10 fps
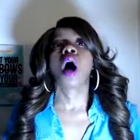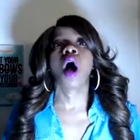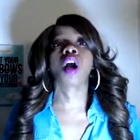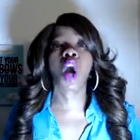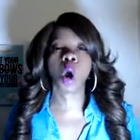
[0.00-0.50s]

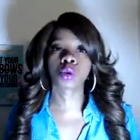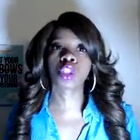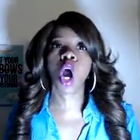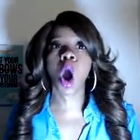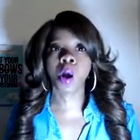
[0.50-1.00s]
Ghost
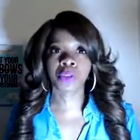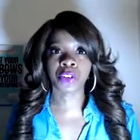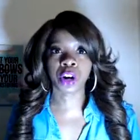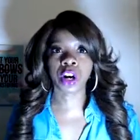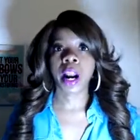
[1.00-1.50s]

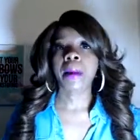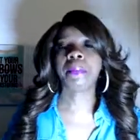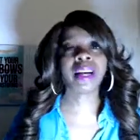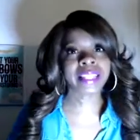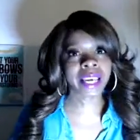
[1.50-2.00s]
over
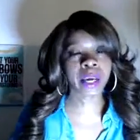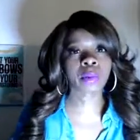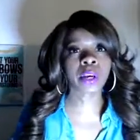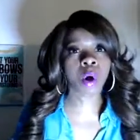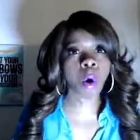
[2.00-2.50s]
but didn't
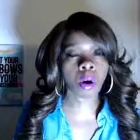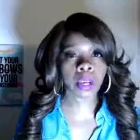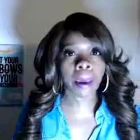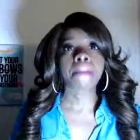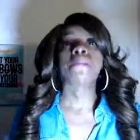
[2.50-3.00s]
record it?